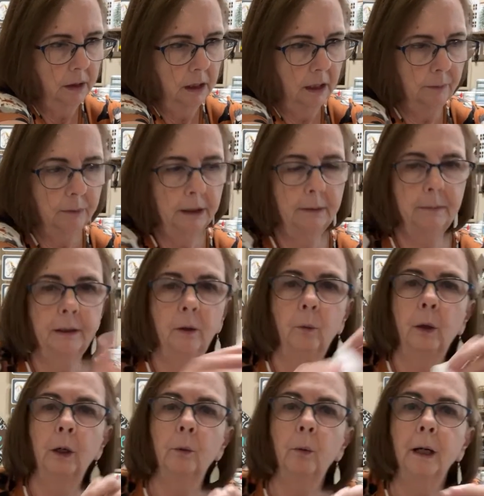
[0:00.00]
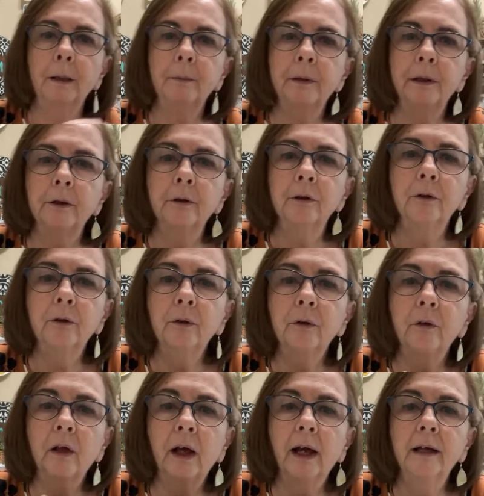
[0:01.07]
I'm getting me a wet wipe here to do
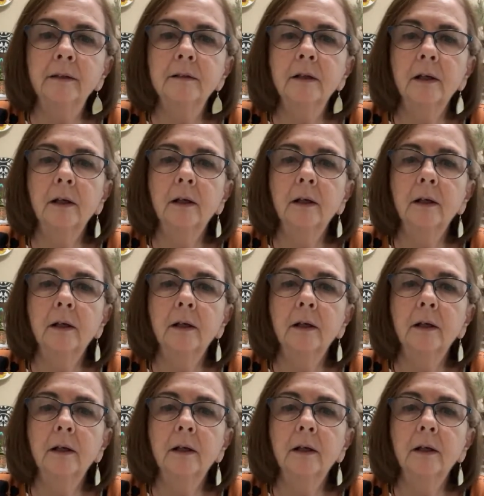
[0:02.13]
that.